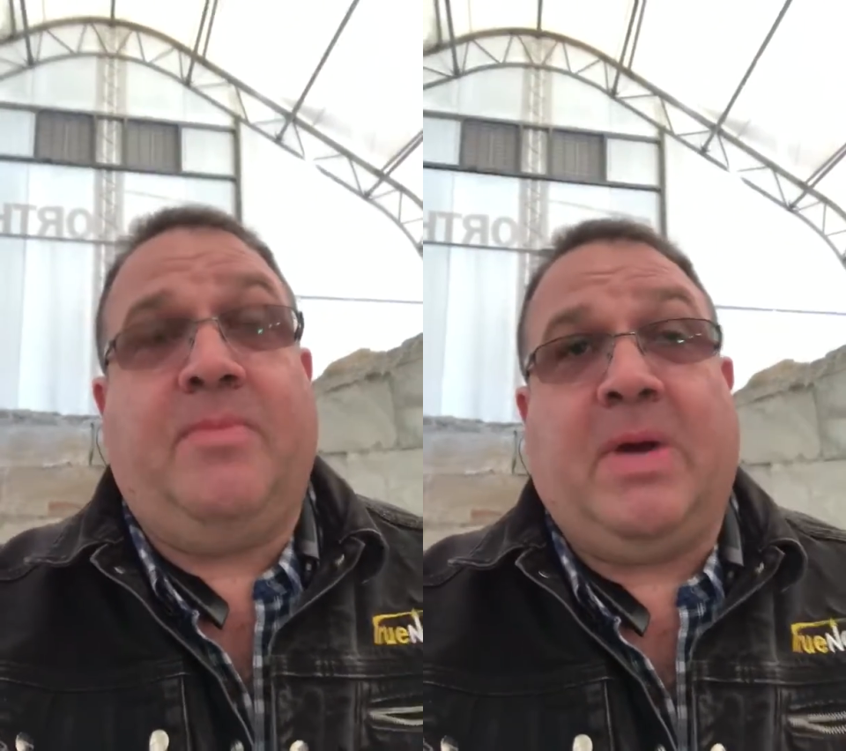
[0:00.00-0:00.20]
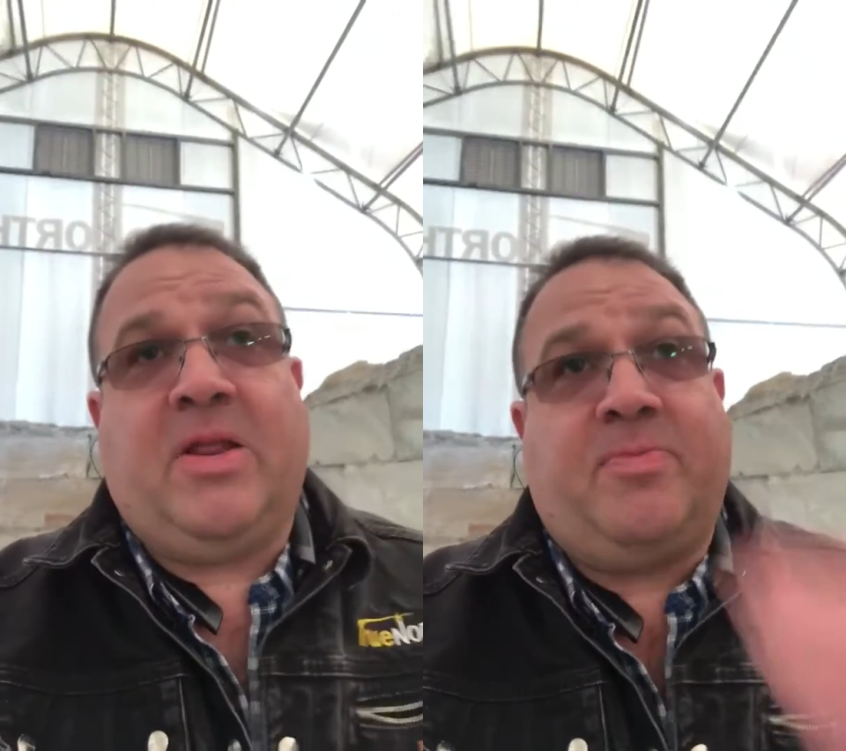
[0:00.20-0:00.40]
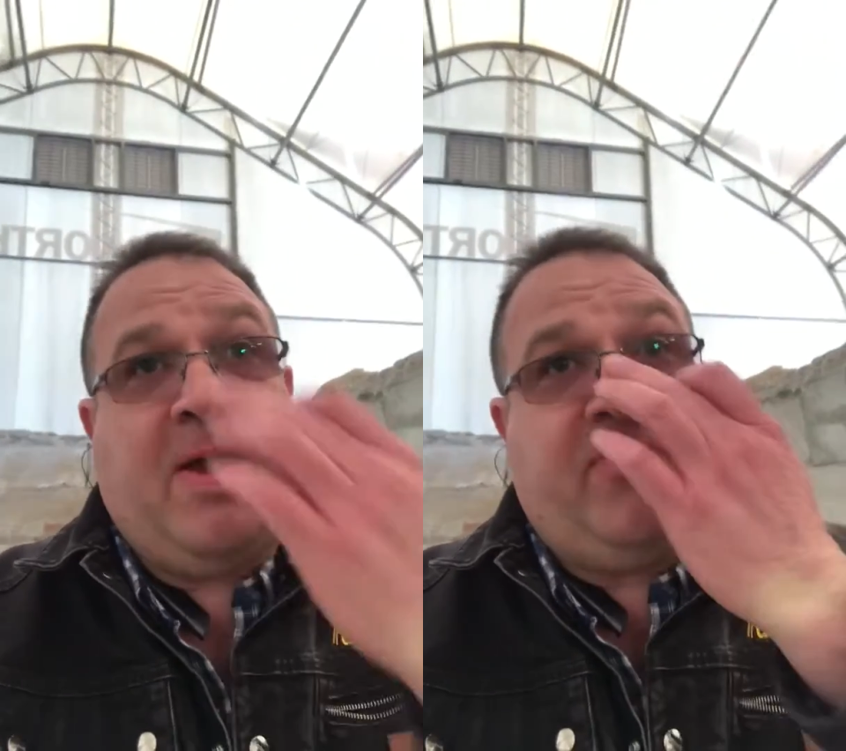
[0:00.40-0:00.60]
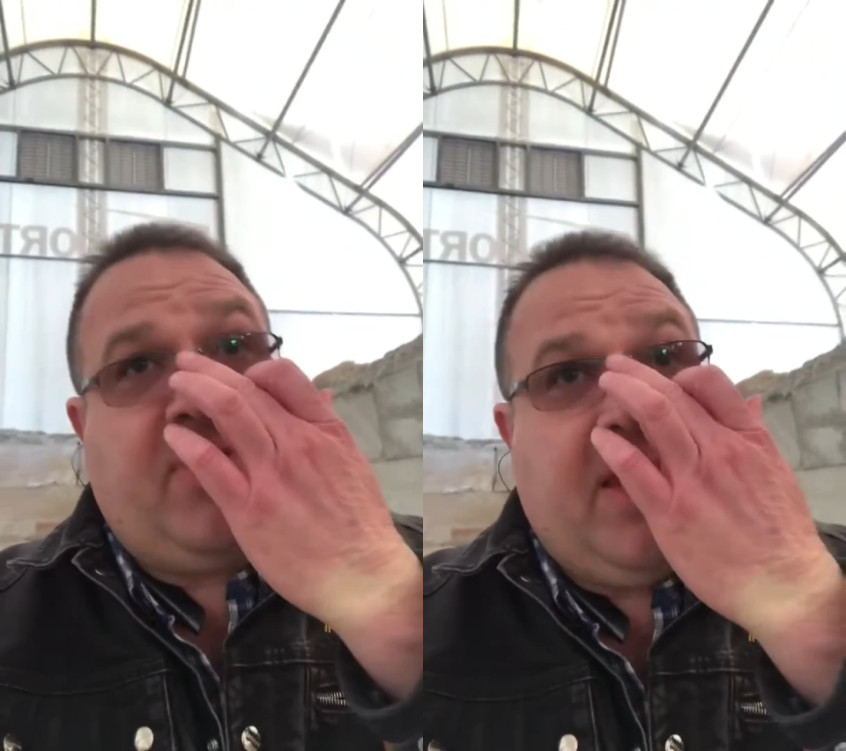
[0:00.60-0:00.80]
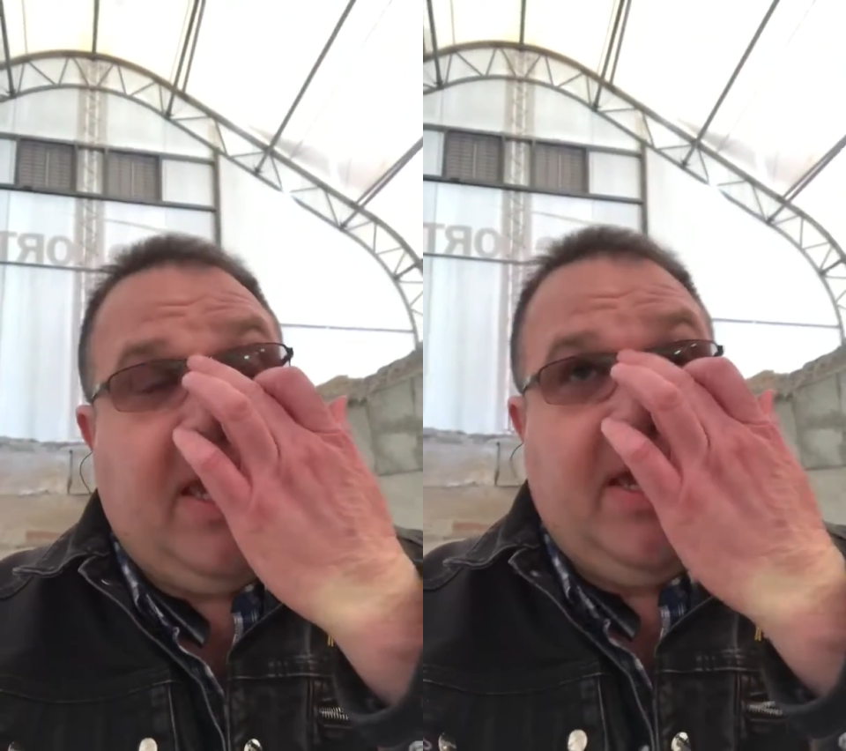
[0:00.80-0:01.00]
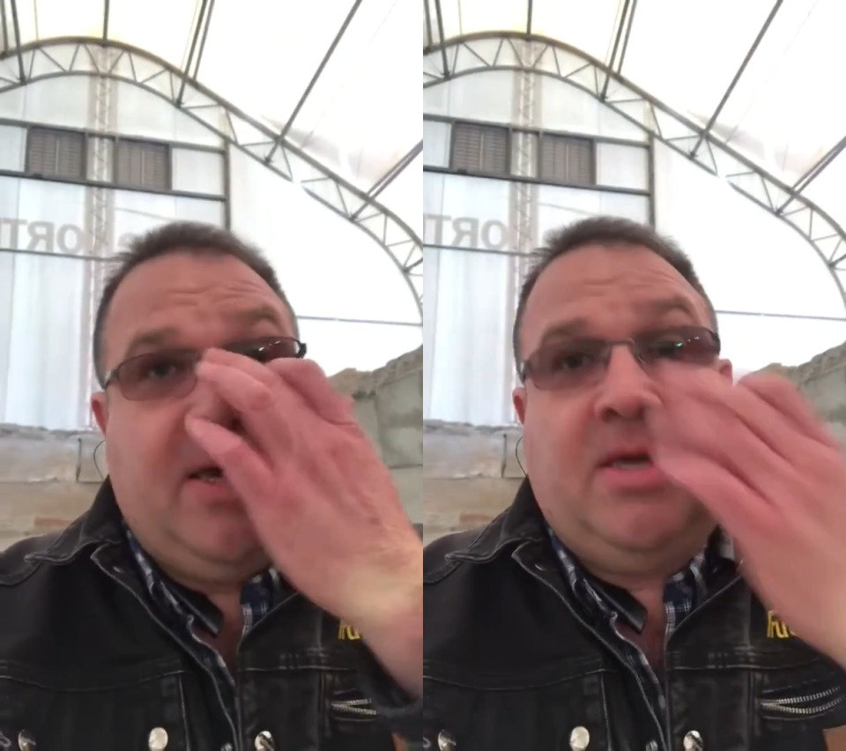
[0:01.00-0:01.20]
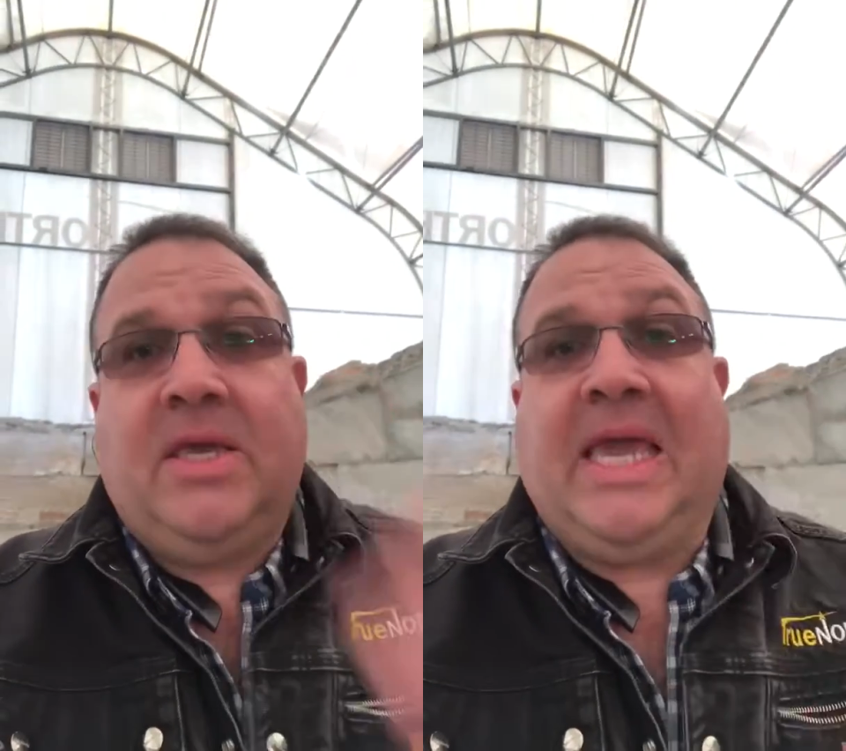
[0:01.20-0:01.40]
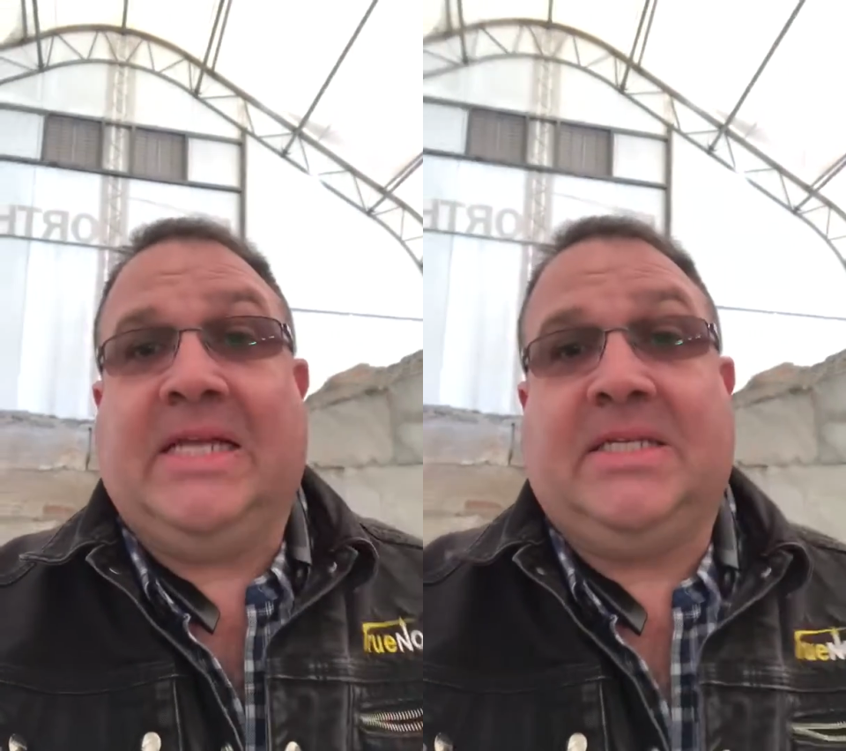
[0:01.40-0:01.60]
but especially
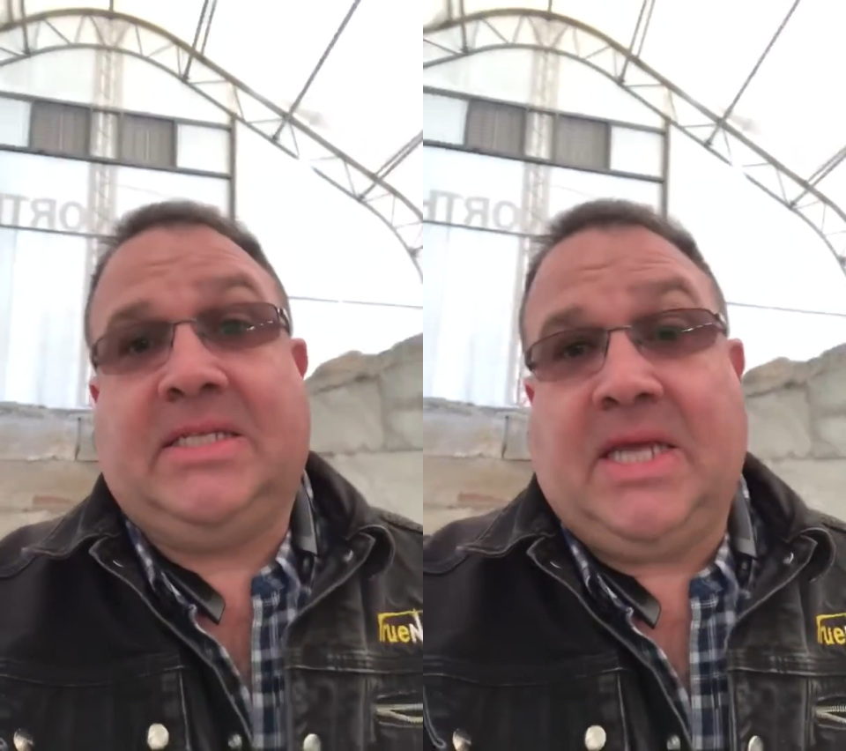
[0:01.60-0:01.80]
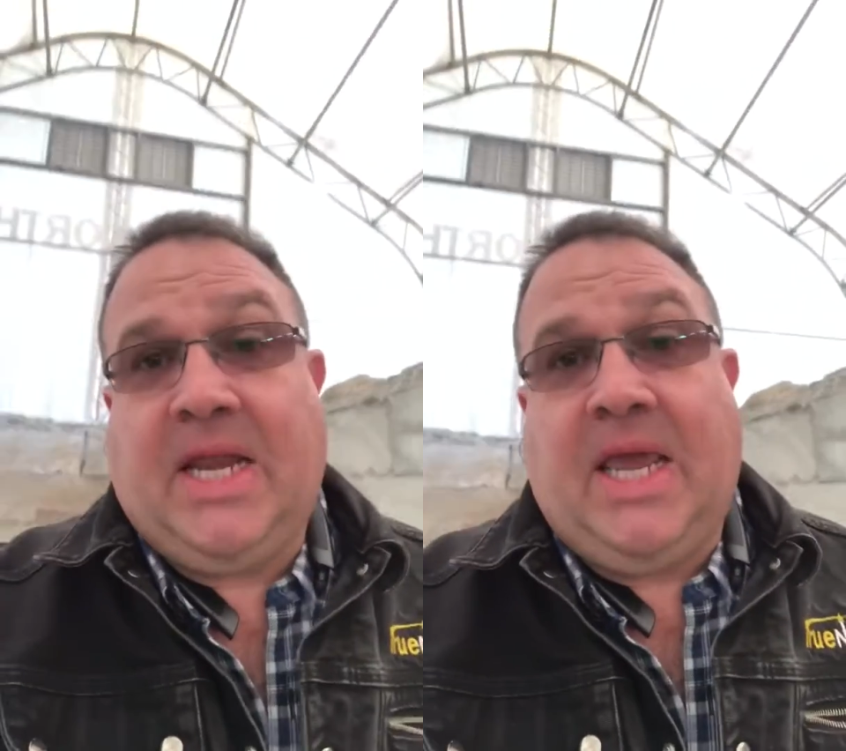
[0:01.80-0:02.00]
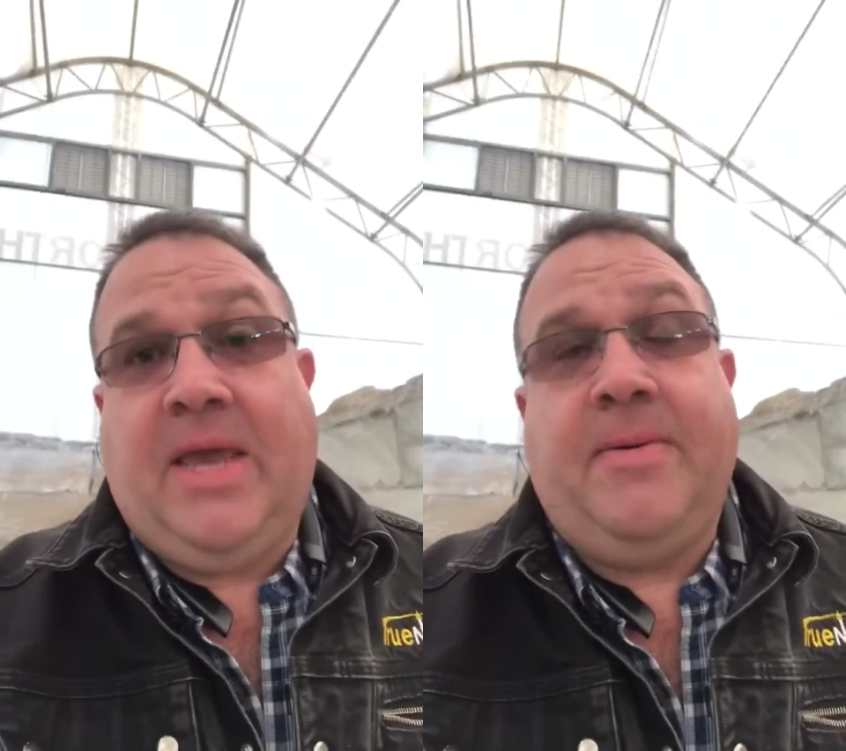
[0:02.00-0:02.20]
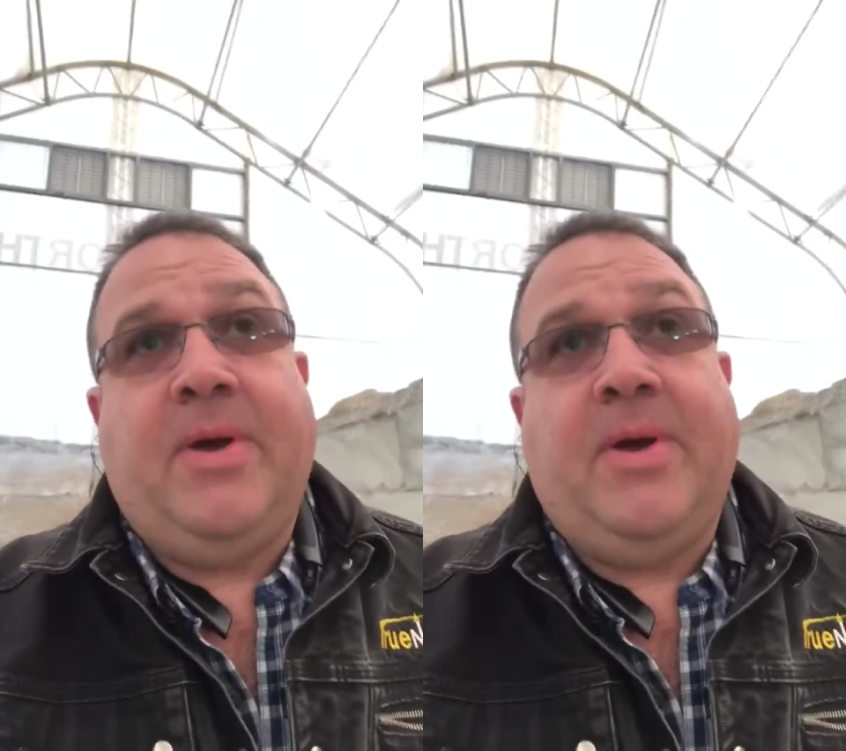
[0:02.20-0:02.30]
Kansas City